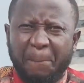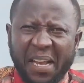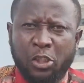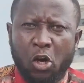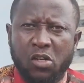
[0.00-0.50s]

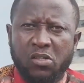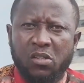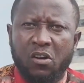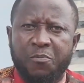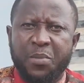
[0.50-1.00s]

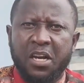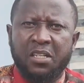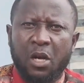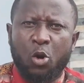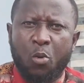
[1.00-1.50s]
pictures of me and
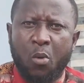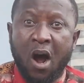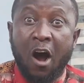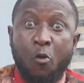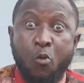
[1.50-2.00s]
Hilda Dokubo,
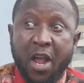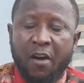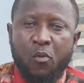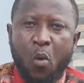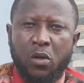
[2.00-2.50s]
how we
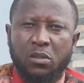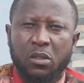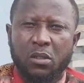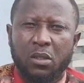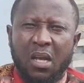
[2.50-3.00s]
have worked.
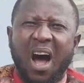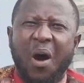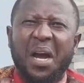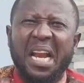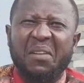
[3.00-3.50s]

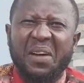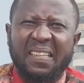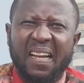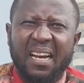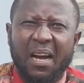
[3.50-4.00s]
How can I
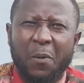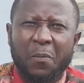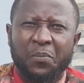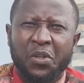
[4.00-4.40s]
fight her now?